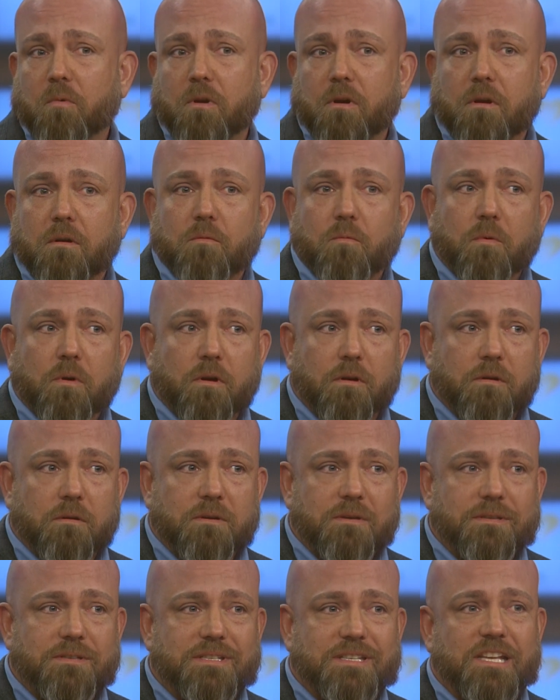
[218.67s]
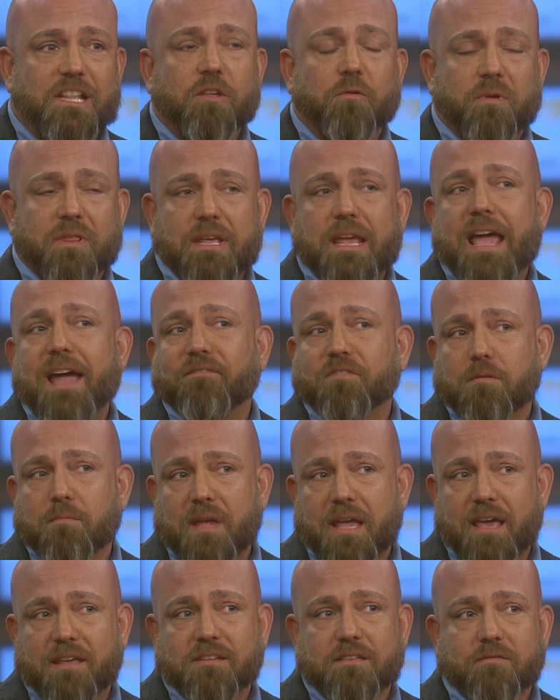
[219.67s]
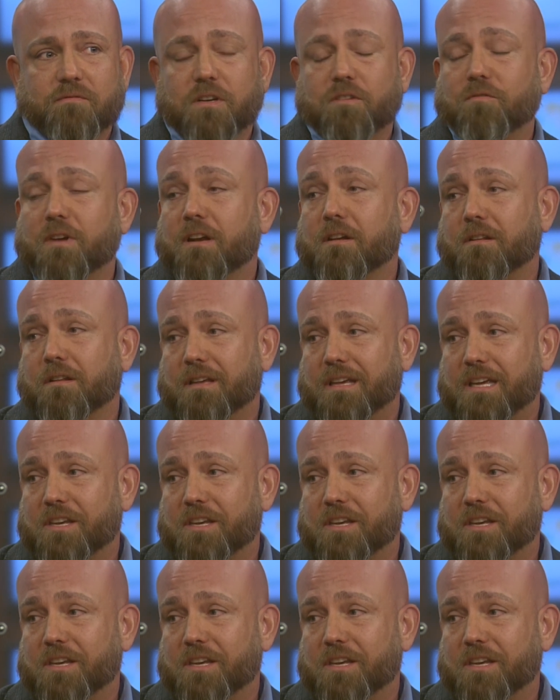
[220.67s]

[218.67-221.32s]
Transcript: we're dealing with the aftermath of a critical